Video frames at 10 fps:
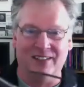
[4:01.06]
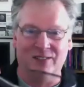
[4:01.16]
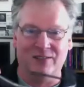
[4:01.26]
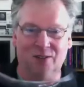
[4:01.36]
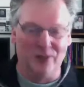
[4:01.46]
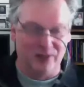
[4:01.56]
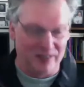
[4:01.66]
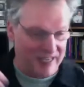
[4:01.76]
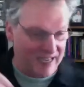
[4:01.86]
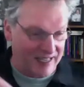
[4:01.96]
Google
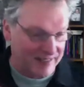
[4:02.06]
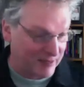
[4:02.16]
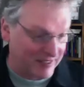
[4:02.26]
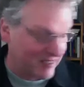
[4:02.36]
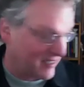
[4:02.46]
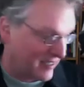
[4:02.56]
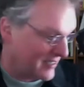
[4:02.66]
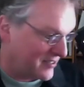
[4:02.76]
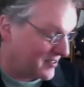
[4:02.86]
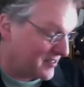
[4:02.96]
Glass. I mean, it's like I
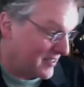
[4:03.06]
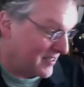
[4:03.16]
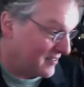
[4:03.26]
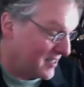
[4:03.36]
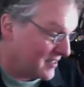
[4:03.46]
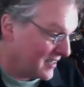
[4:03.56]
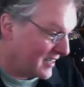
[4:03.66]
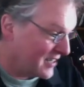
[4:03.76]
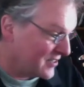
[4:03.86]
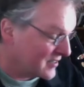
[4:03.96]
just get lots of
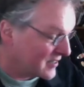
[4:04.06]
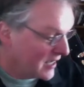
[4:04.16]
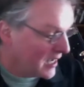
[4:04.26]
gadgets.